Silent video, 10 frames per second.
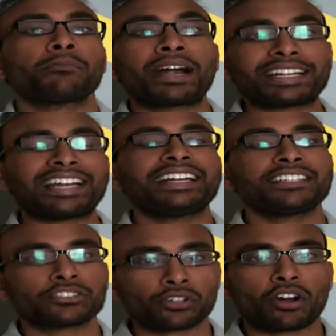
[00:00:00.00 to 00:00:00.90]
but it
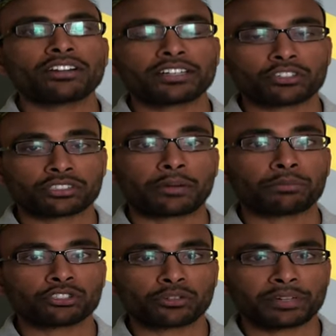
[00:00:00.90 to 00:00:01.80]
is not
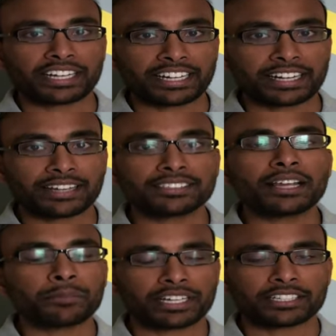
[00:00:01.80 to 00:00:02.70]
supposed to be treated as an
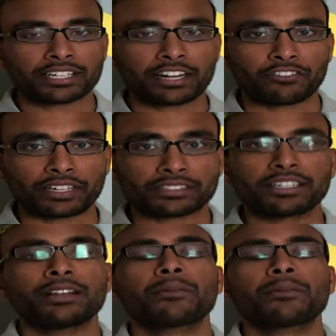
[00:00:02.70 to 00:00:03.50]
immigration advice.